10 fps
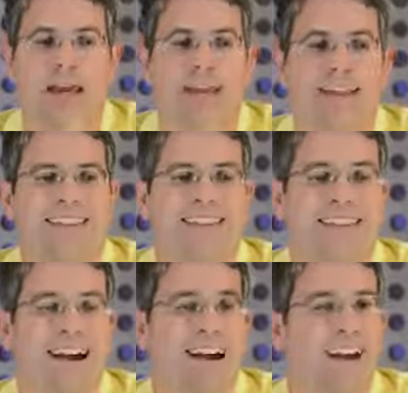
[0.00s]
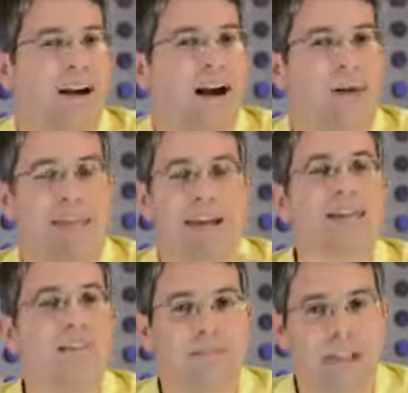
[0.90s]
Now, this is not a
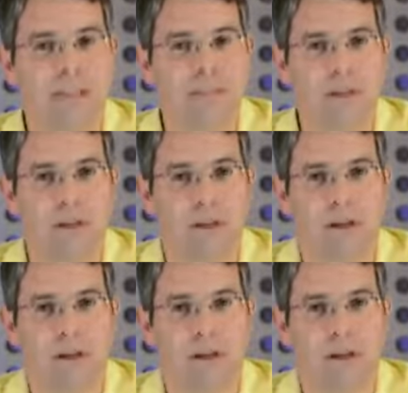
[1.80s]
comprehensive list.